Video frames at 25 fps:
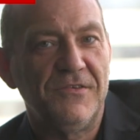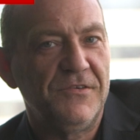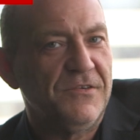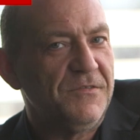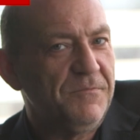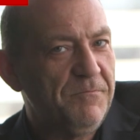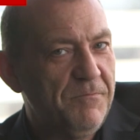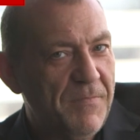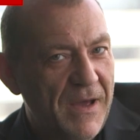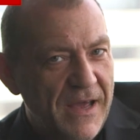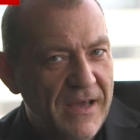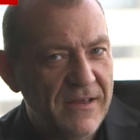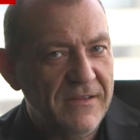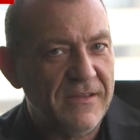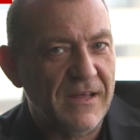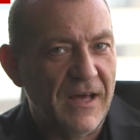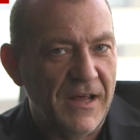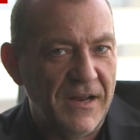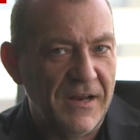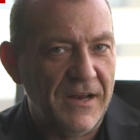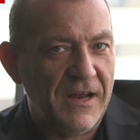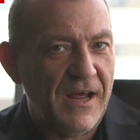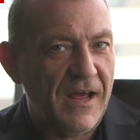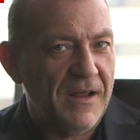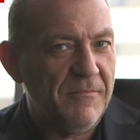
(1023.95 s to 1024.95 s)
Just bank
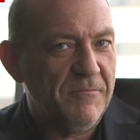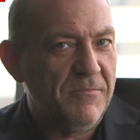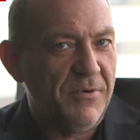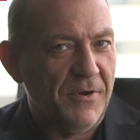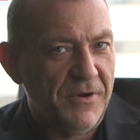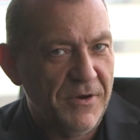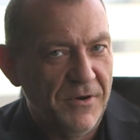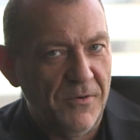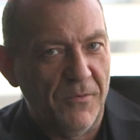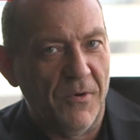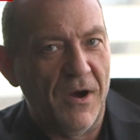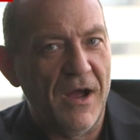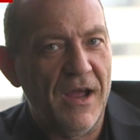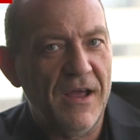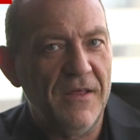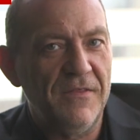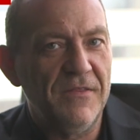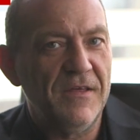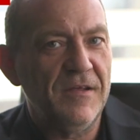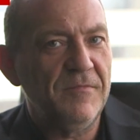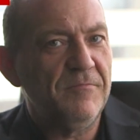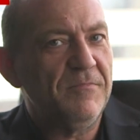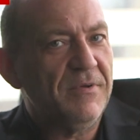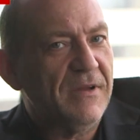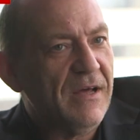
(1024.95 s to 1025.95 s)
that and put it away,
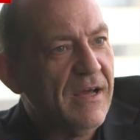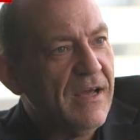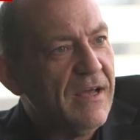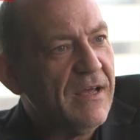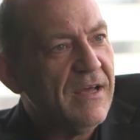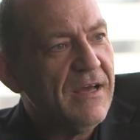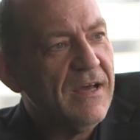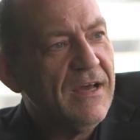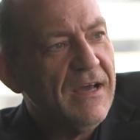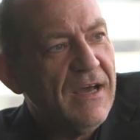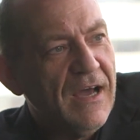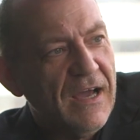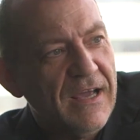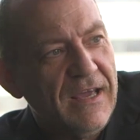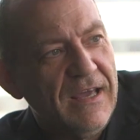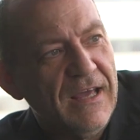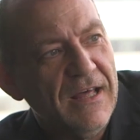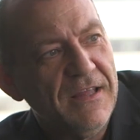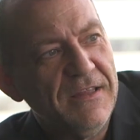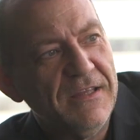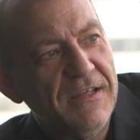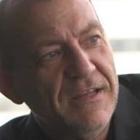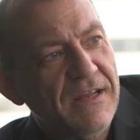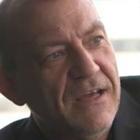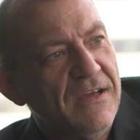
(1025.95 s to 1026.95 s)
and then play
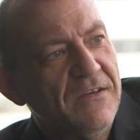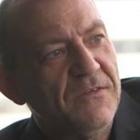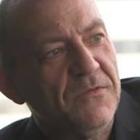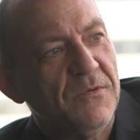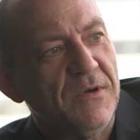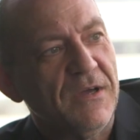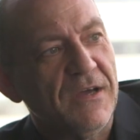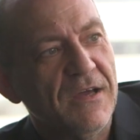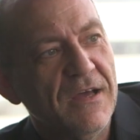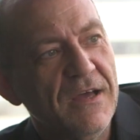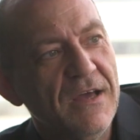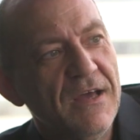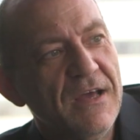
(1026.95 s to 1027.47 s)
again the next week.